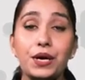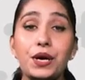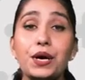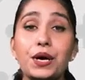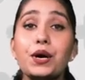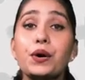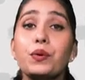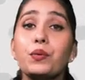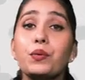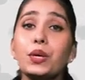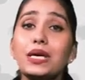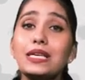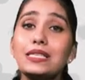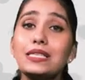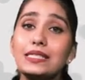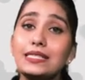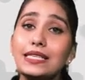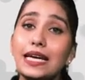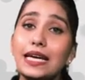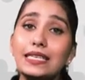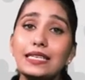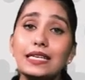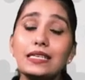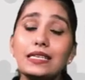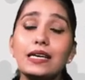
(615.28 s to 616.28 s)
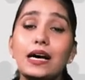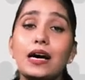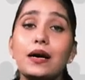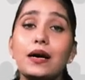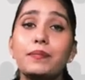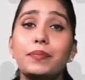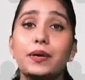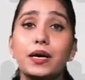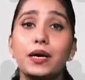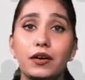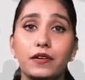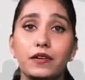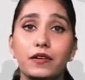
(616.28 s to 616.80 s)
We stated
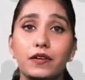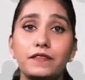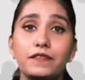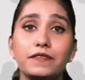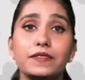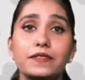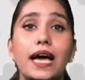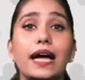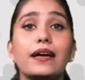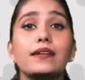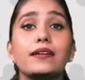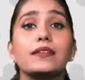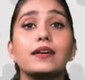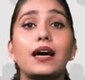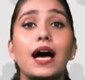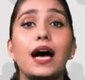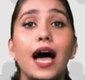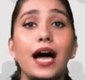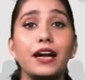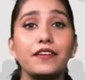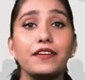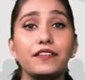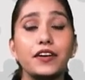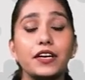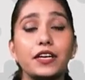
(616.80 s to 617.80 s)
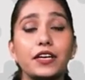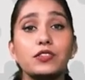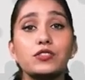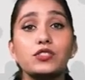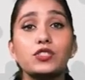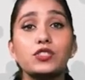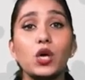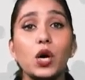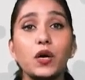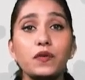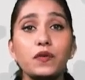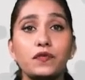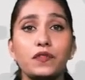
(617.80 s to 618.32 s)
above that the hardware and
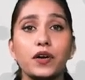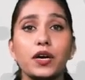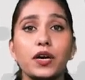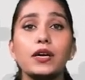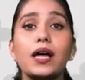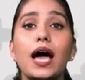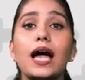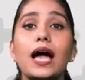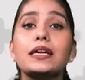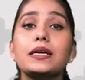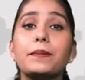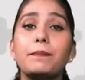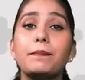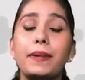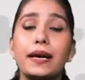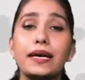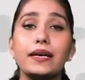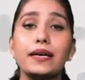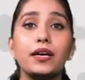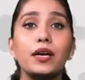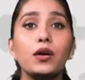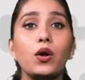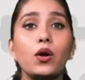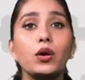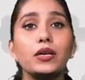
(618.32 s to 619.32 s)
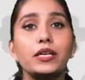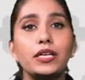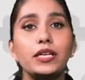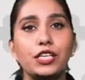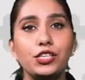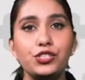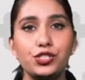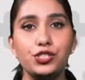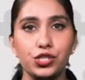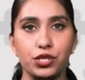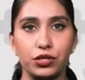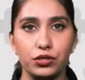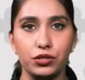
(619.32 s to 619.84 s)
software are dependent on
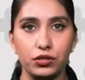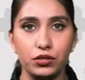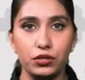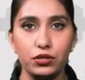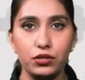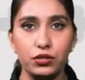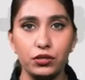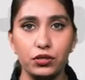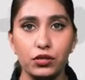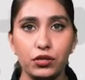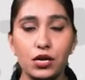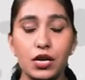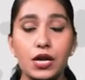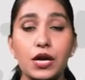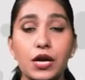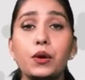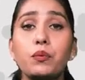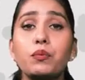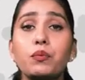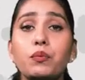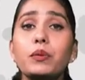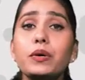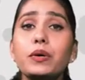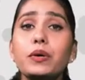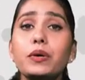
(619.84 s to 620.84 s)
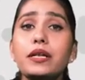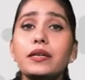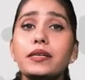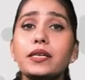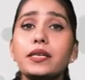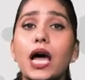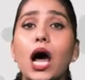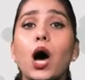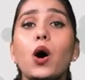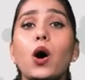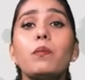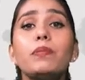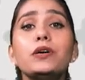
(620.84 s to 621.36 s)
each other. We will
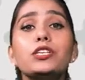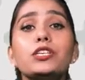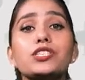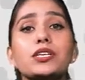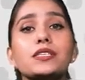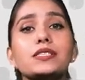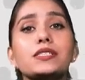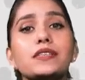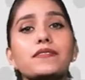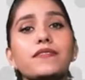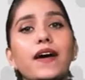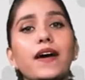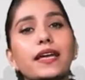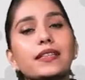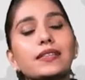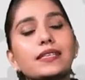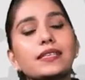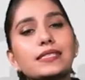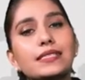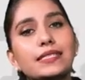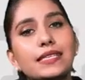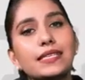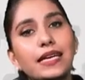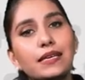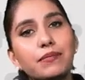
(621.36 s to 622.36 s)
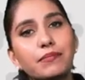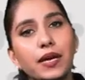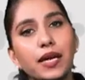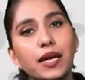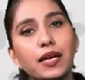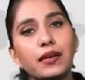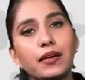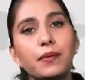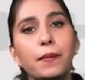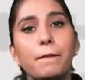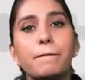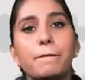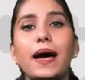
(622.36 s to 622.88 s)
now be justifying the
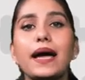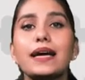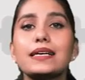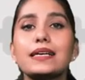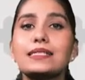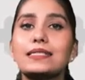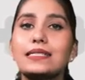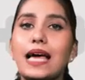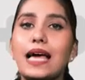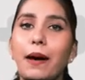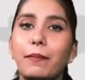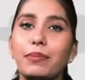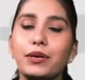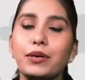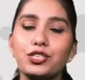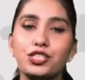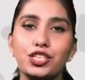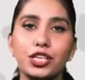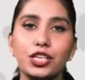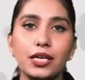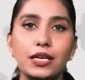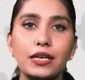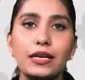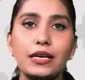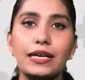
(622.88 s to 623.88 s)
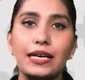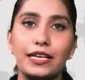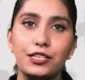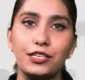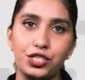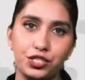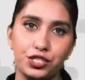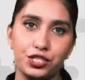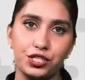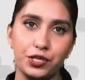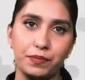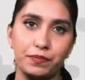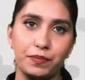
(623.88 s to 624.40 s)
statement by establishing a
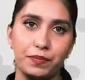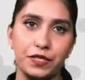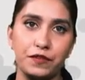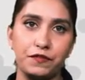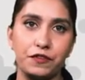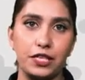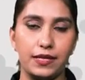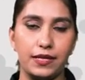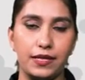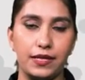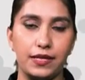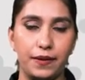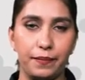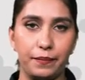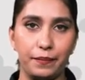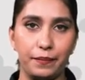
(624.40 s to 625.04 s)
relationship between them.